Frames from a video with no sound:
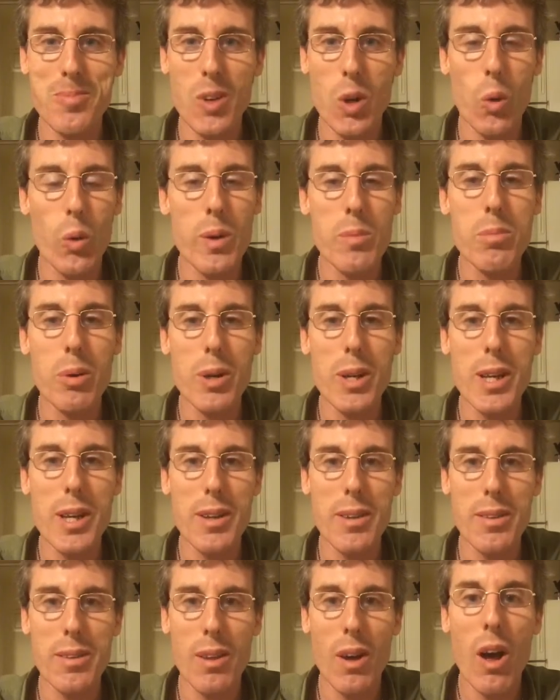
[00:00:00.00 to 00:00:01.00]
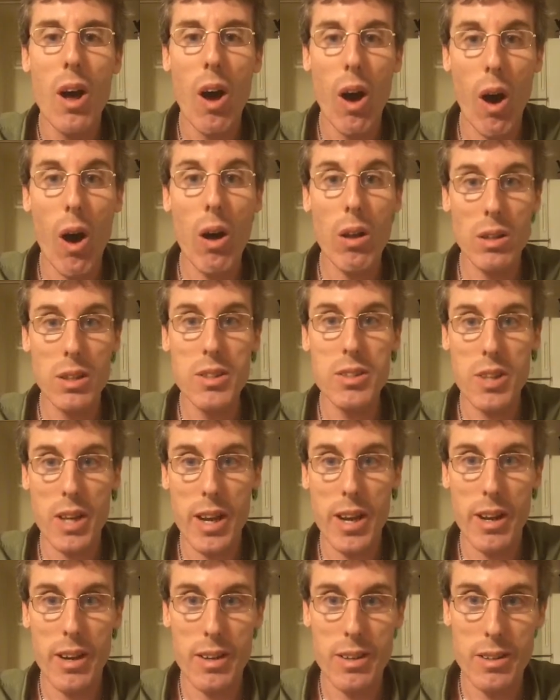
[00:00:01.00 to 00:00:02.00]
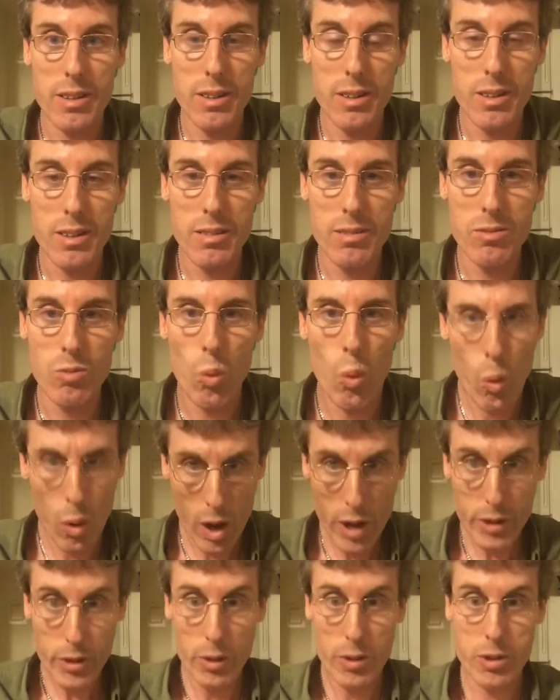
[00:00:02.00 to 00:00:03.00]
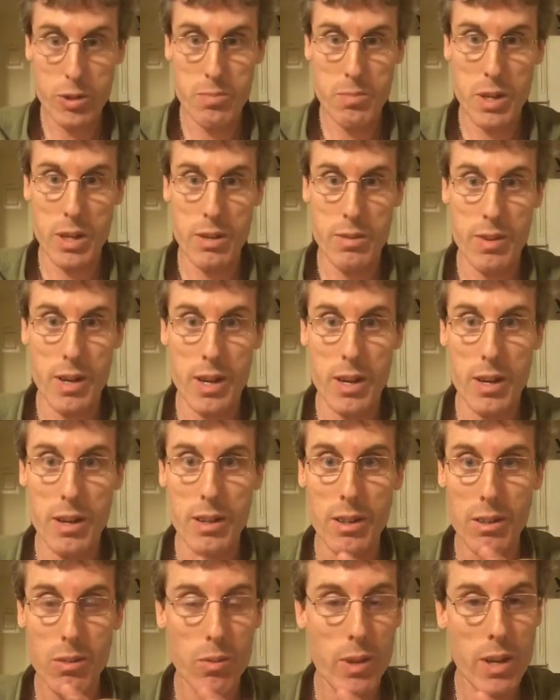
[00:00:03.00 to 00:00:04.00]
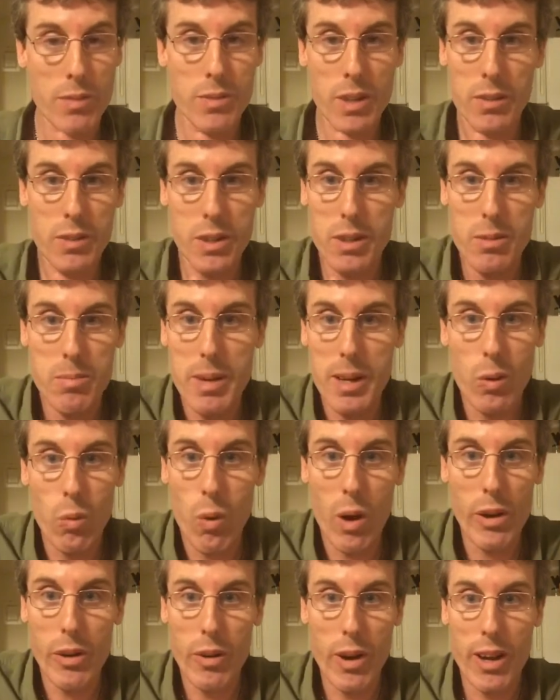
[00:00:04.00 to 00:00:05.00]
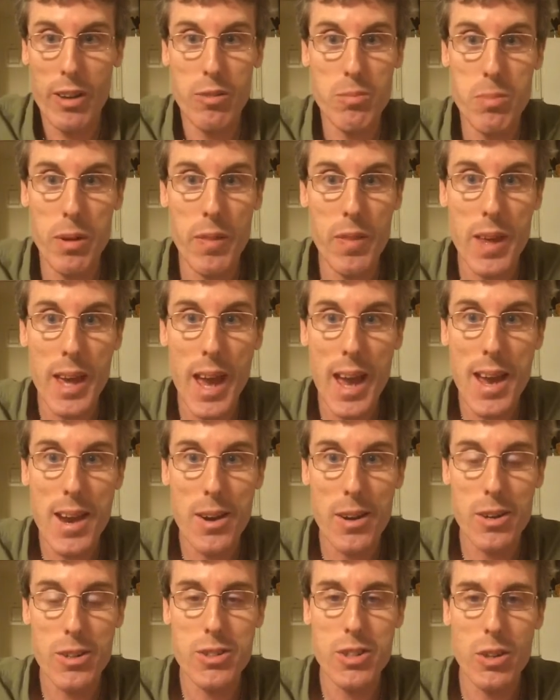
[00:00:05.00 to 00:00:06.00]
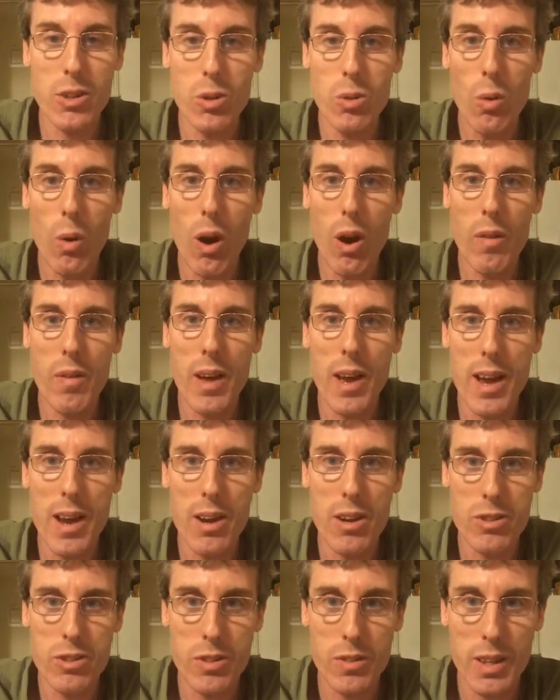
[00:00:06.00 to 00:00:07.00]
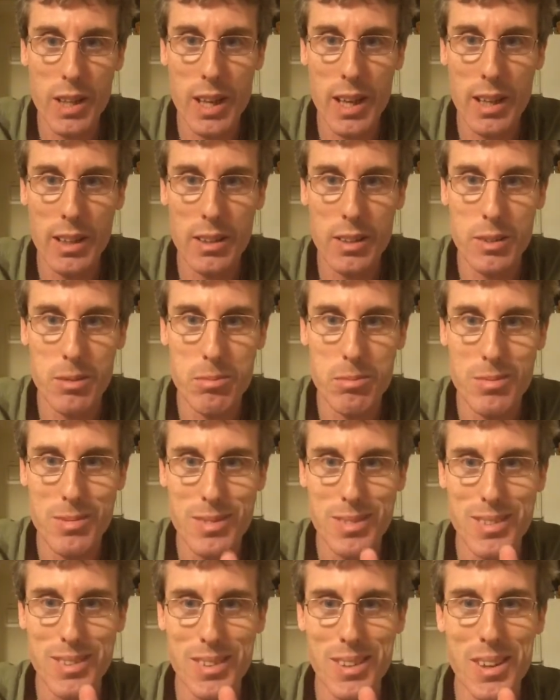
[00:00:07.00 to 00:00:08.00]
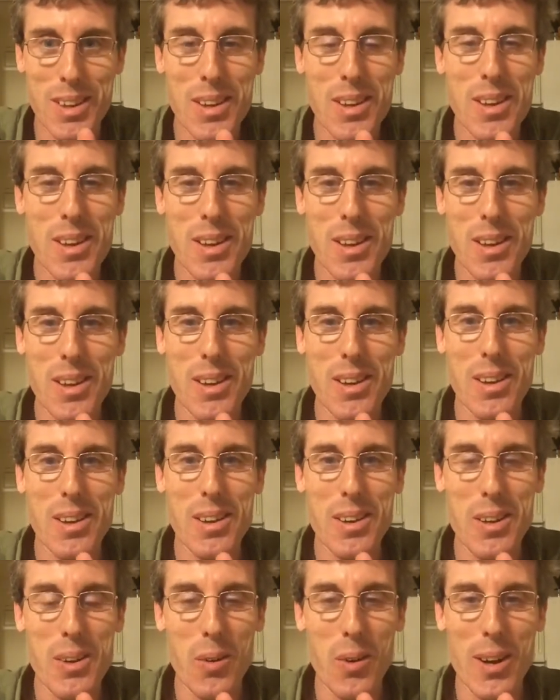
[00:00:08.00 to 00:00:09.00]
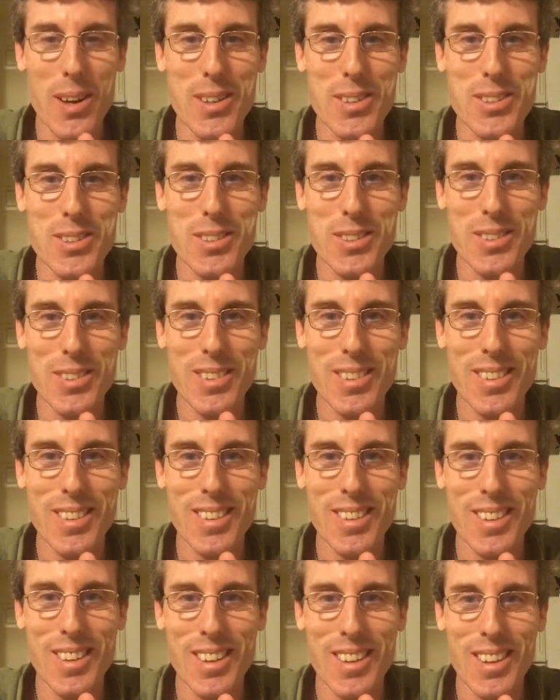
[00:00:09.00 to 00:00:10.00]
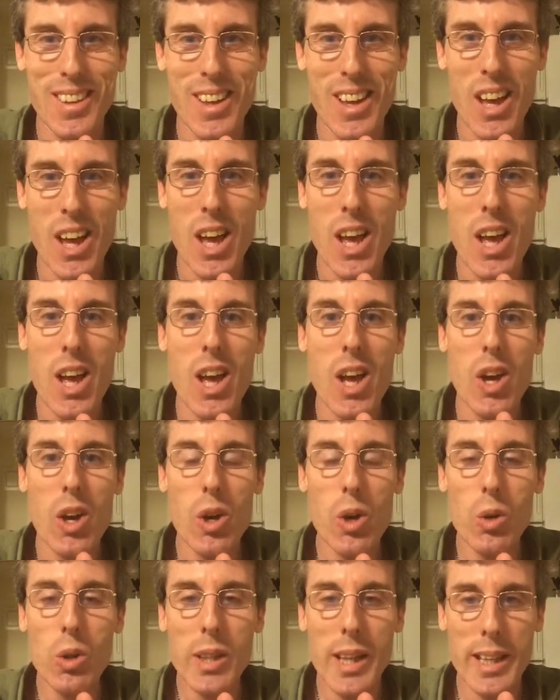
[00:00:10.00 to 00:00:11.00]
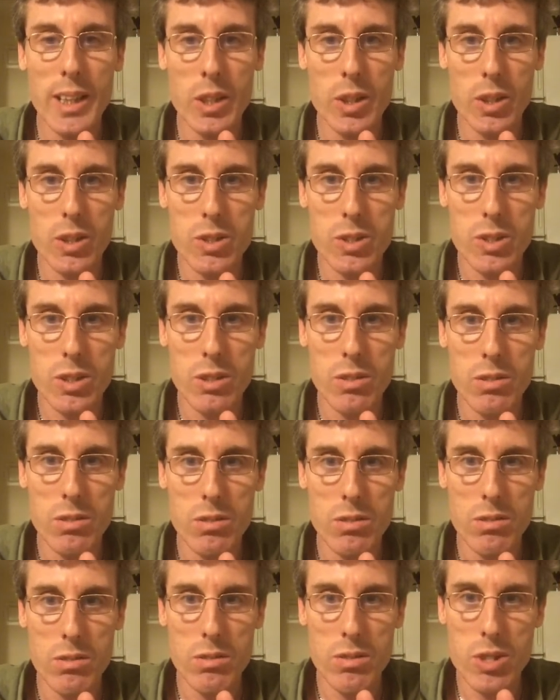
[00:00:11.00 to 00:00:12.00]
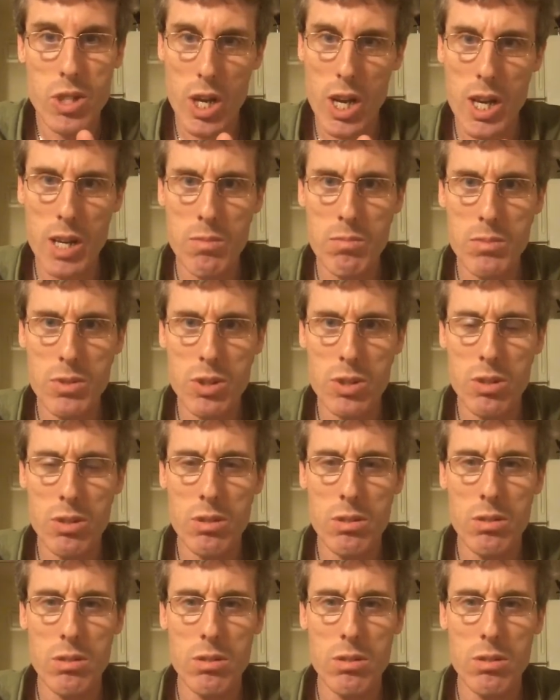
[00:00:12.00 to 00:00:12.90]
We breathe. All is air. Water is made of air. We have nothing to make water out of but the heirs. And who are the heirs of the kingdom? Anyways, who lingers? James.